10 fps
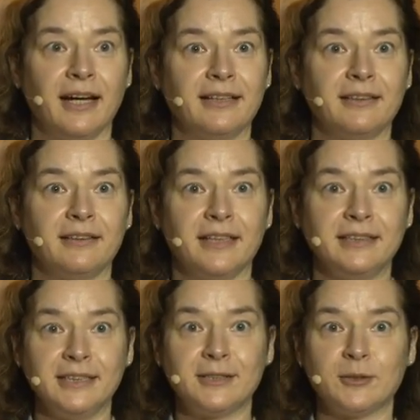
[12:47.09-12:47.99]
And there
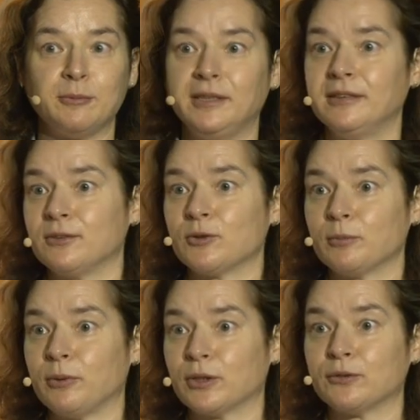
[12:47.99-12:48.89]
needs to be
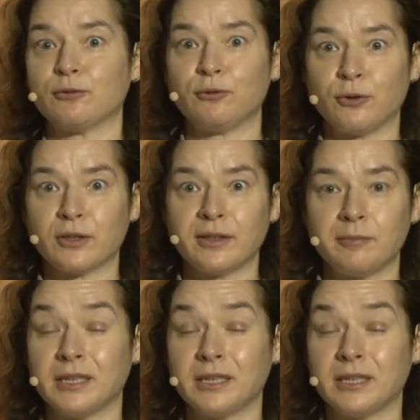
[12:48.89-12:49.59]
support for them.